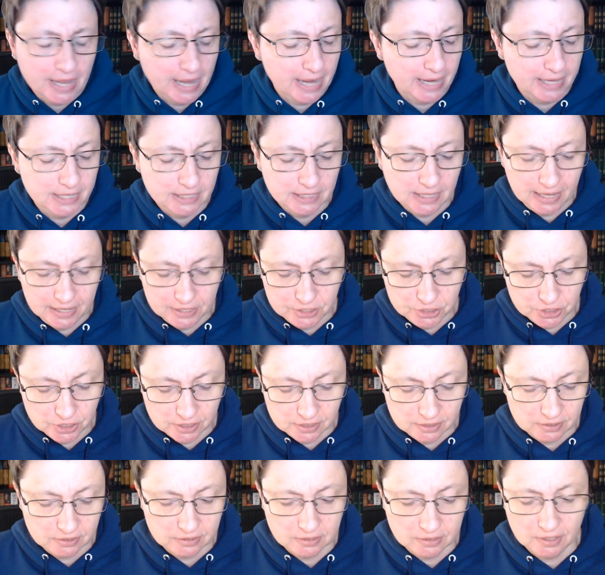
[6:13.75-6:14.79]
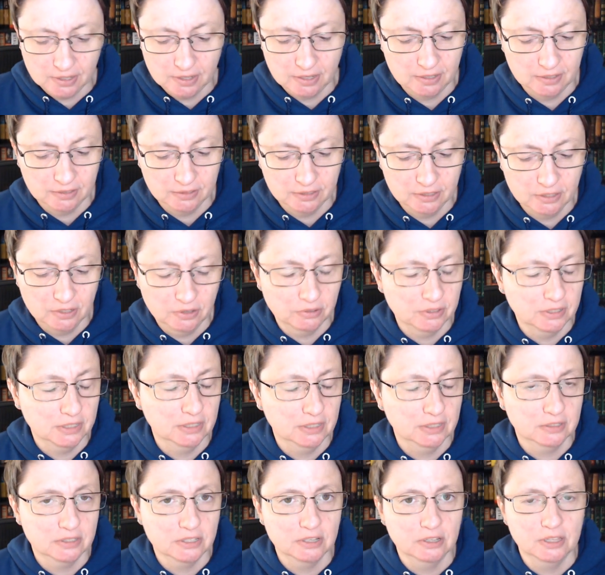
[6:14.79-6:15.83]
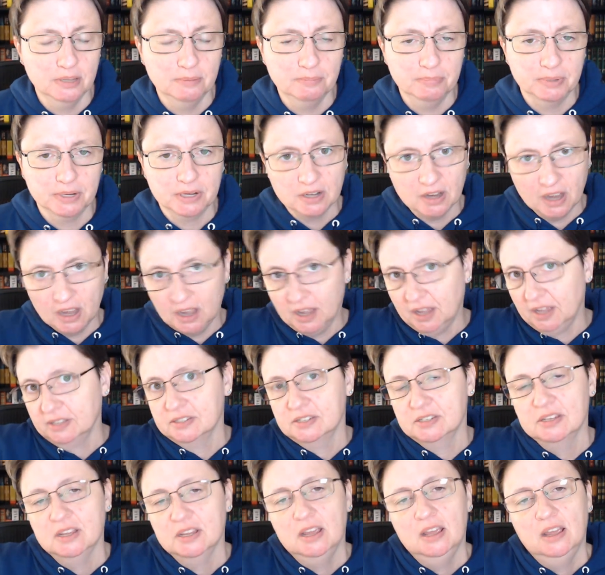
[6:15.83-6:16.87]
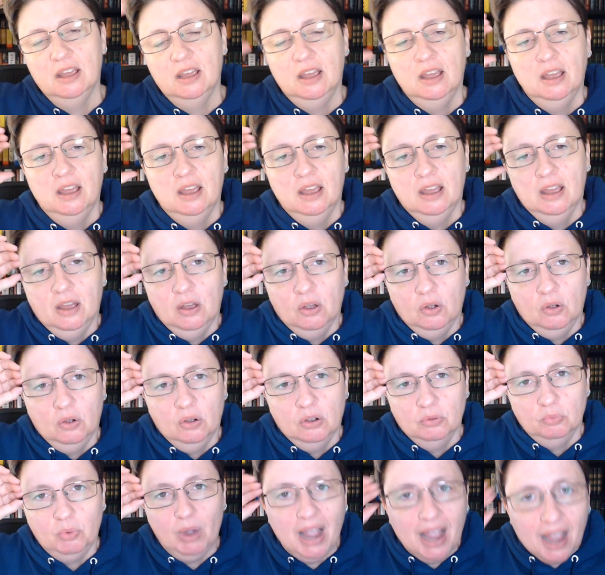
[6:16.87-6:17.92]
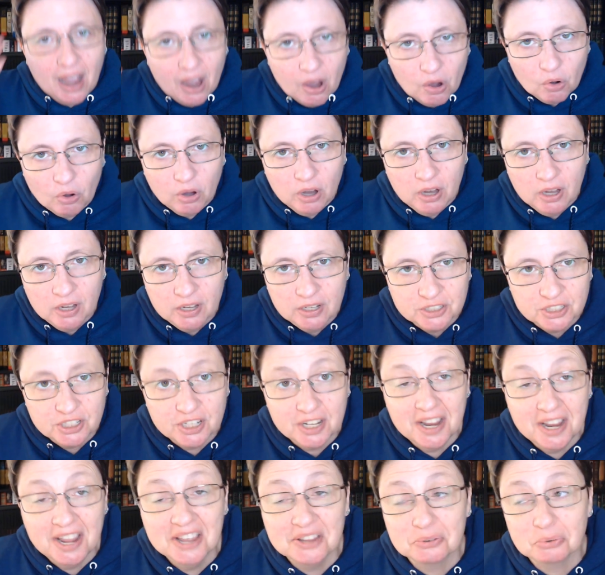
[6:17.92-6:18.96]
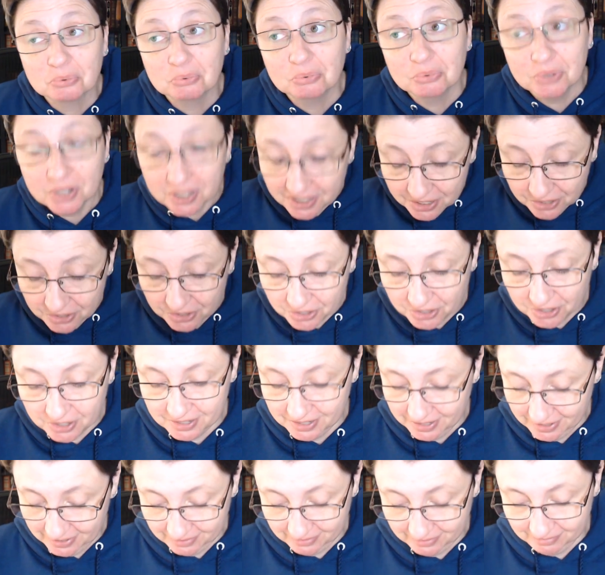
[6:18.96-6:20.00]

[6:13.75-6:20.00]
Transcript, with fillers: I, I just, uh, you know, the, the Olympic gods. Wow, she is really good.